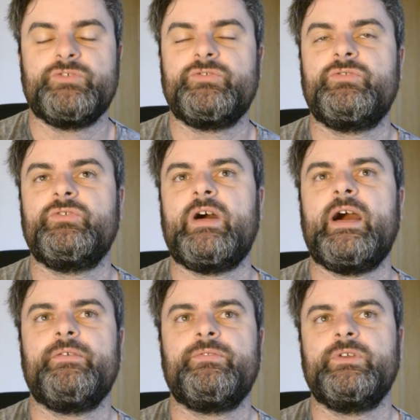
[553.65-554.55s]

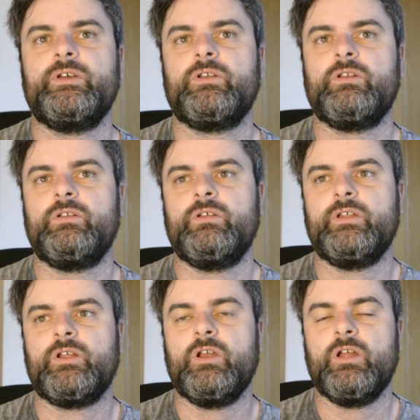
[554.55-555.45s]

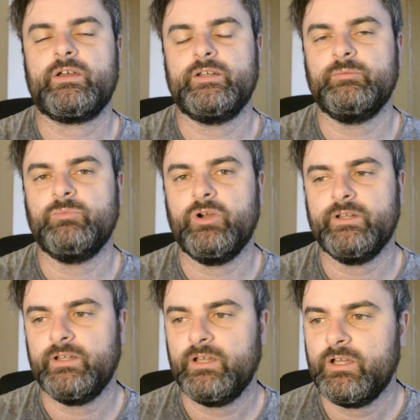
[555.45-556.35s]
3:30 in the morning.